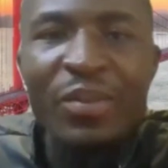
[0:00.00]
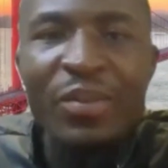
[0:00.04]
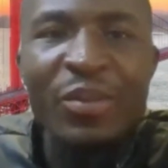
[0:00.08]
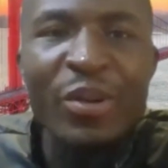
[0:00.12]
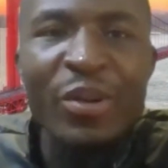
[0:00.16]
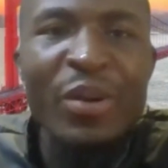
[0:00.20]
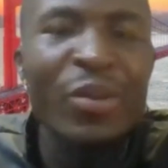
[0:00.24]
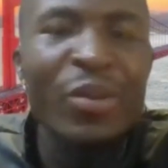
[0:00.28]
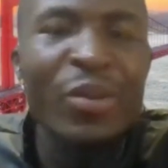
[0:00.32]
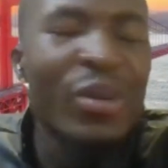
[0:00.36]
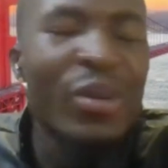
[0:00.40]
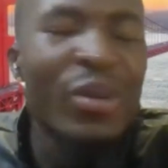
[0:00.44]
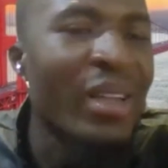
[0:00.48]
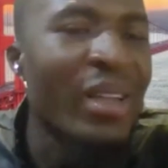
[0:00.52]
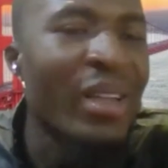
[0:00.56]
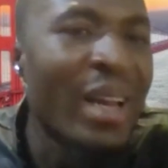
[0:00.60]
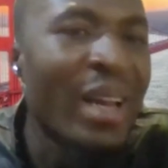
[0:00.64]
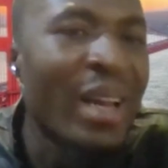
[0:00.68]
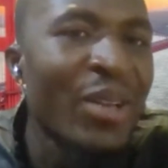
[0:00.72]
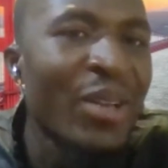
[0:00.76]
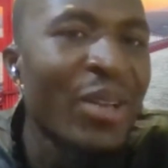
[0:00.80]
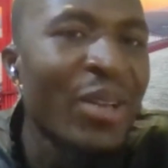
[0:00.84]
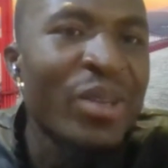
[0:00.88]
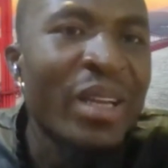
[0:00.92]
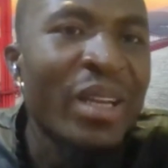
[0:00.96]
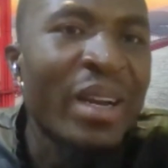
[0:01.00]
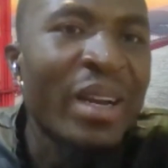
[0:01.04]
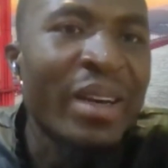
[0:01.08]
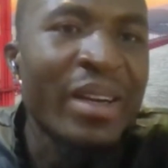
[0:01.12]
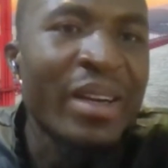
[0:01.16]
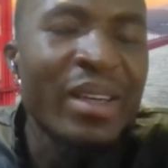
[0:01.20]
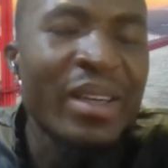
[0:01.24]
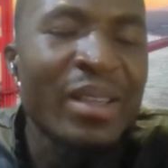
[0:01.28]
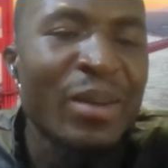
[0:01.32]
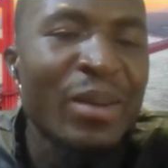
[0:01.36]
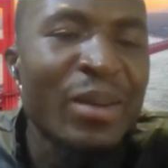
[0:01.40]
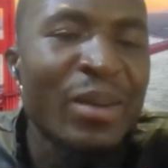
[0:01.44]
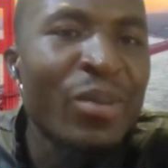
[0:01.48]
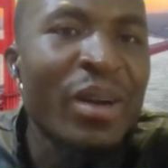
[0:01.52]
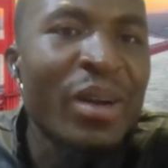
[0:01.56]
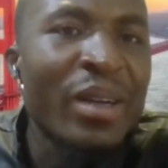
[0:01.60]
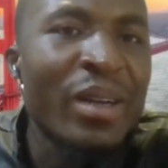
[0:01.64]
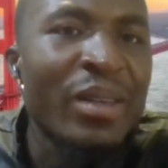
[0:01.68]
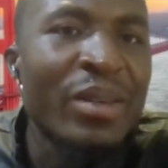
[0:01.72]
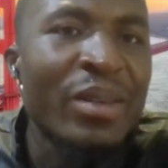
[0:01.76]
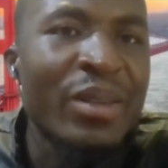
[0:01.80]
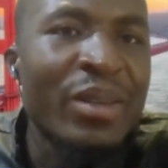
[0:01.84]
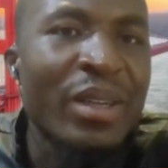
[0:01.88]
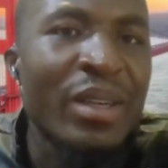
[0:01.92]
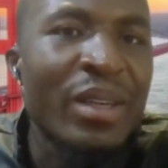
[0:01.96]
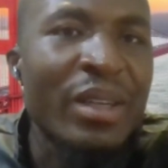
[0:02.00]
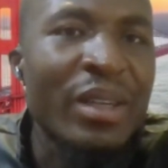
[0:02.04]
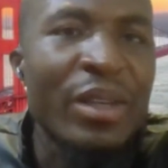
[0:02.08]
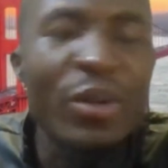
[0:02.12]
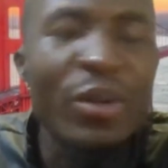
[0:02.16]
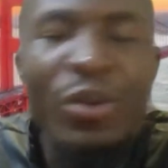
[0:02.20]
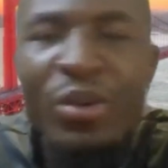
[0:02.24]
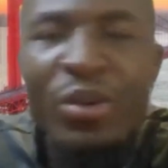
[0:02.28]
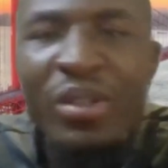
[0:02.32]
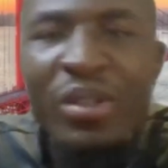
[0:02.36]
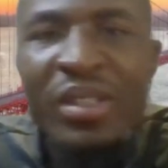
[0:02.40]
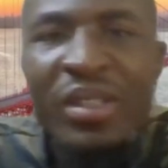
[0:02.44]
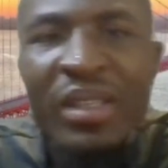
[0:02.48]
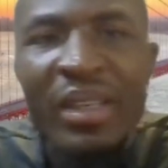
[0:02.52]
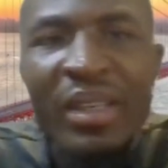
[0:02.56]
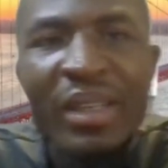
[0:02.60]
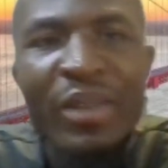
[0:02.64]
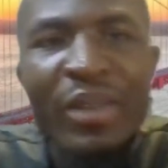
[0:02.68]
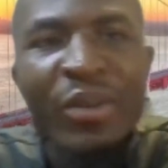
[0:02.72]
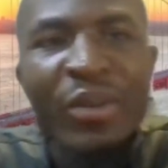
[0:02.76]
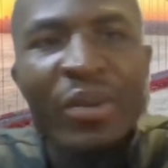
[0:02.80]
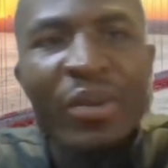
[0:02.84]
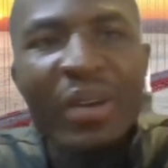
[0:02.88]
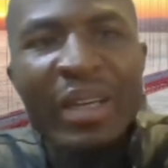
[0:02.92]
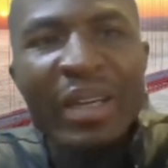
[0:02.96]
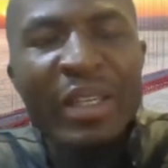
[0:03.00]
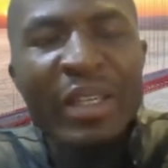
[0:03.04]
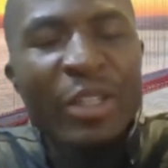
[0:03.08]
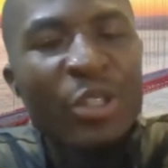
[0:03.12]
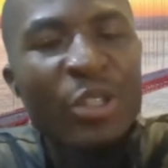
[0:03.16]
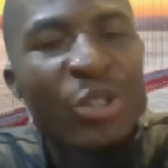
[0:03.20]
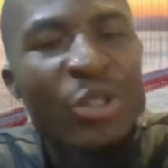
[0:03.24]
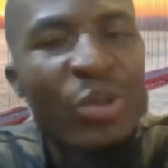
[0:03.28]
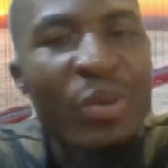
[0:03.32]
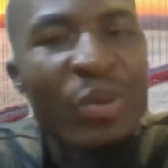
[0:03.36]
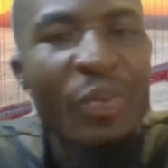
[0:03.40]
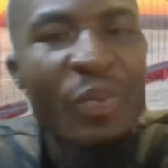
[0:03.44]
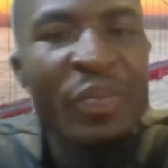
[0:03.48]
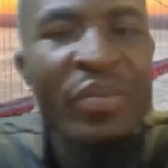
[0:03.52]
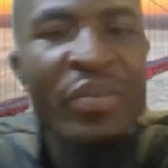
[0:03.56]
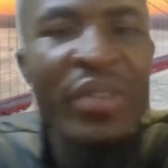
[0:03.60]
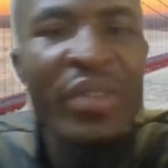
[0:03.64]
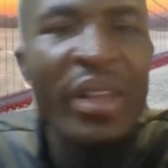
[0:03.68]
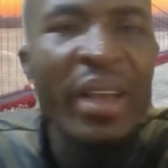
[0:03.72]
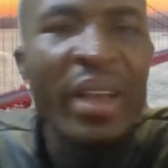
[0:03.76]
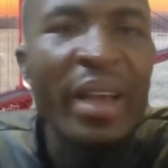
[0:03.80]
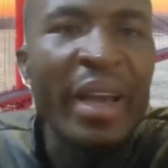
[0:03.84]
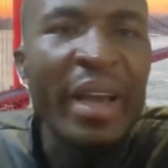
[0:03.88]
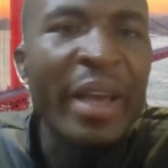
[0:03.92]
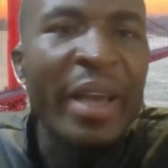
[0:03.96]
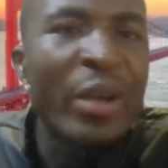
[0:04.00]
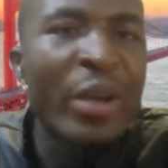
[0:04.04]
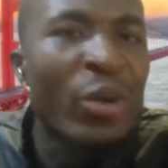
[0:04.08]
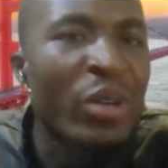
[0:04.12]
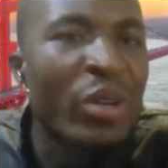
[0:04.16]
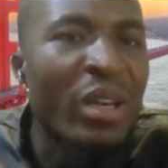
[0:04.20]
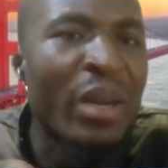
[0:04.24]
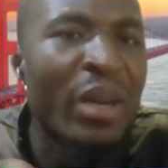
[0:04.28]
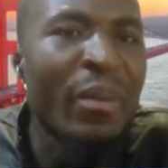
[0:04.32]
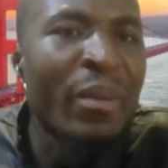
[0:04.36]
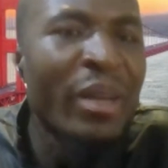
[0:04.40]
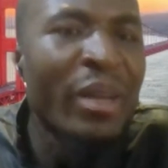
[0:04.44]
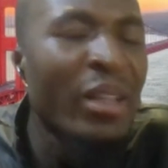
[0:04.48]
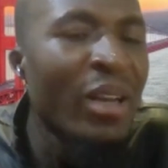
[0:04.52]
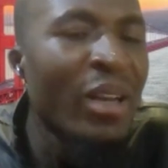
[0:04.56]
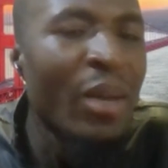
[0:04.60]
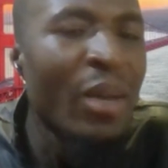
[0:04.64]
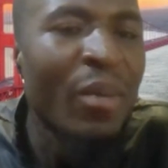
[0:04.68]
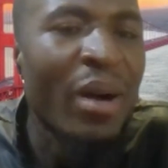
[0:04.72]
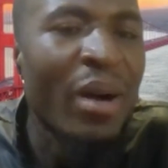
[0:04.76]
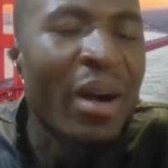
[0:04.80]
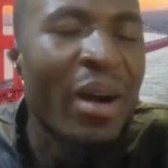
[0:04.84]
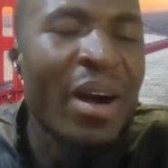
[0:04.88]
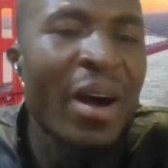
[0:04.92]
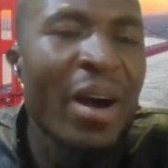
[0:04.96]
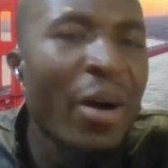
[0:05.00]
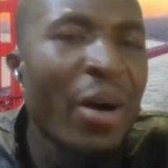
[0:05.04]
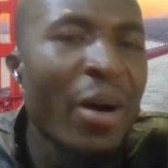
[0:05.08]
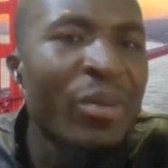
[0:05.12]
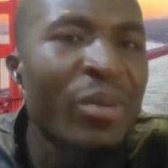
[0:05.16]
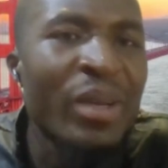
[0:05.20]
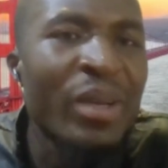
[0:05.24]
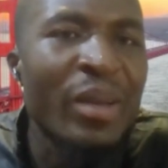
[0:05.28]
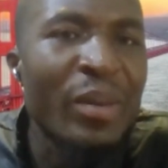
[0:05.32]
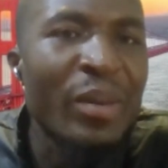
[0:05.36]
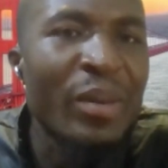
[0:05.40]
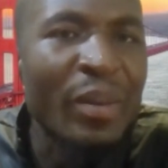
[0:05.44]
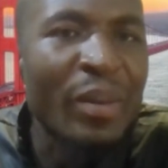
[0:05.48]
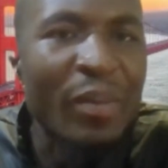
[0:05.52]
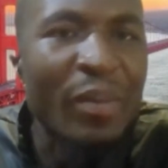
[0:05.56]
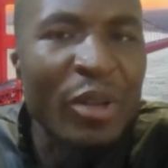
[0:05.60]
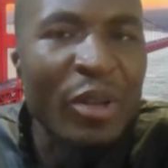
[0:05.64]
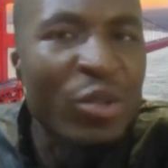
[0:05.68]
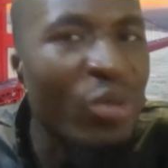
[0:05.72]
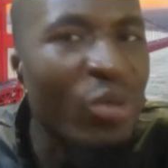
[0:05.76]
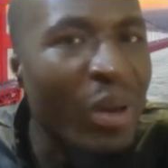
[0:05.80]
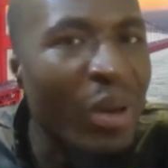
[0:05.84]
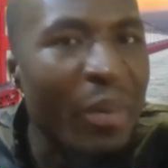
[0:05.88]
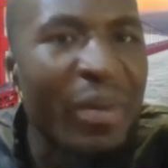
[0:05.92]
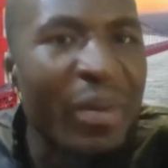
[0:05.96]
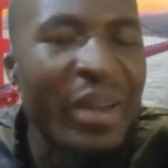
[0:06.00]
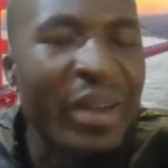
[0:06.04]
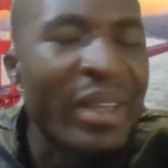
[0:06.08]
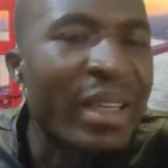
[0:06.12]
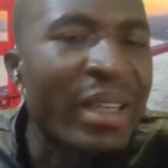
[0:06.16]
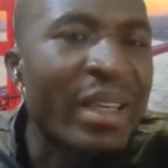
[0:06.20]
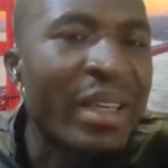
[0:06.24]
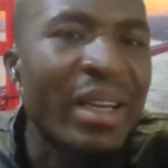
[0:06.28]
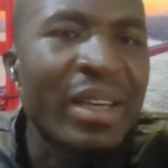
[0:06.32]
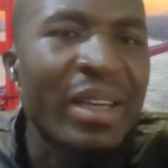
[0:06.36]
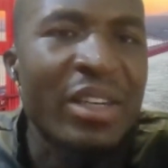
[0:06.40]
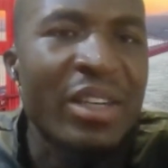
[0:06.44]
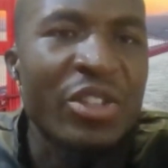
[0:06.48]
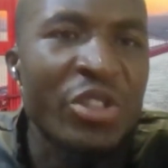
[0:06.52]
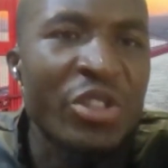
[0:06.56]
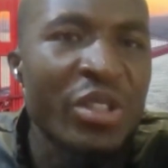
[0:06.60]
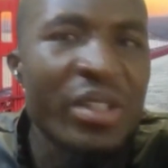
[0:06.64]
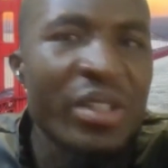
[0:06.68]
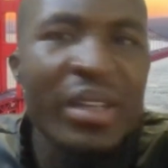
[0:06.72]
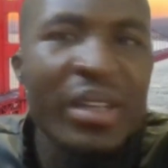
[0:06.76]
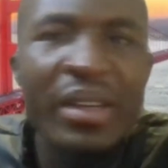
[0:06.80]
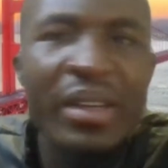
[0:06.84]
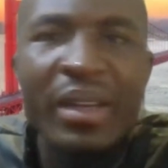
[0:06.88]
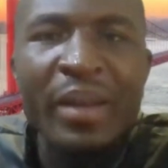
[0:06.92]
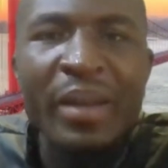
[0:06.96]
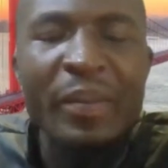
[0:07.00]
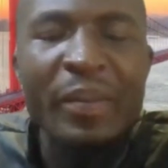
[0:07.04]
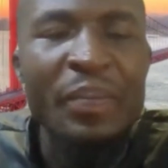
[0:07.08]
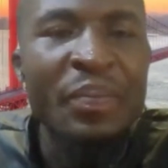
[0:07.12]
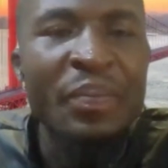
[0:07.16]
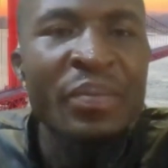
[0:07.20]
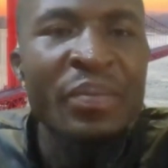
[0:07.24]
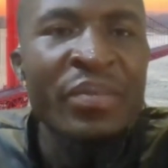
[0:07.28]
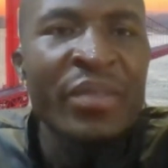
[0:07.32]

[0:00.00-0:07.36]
When was the last week? I read someone he owns an NGO, and he was lamenting about how a particular bank in Ghana treated them.